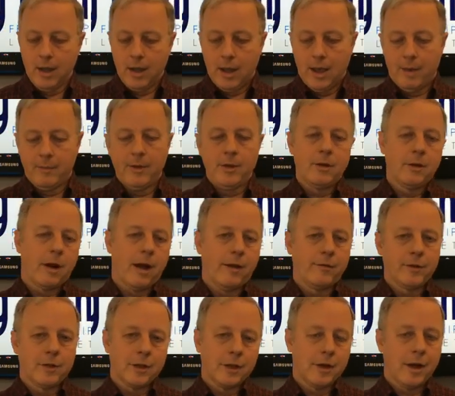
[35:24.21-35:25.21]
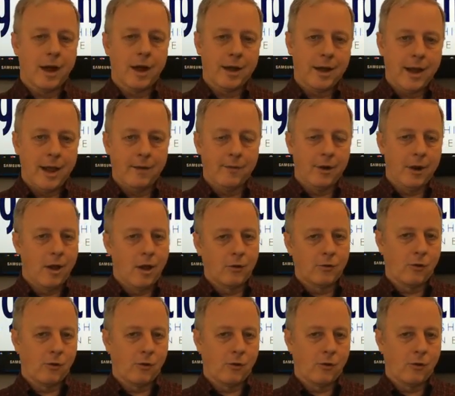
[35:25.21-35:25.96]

I mean, you're obviously not going to have a long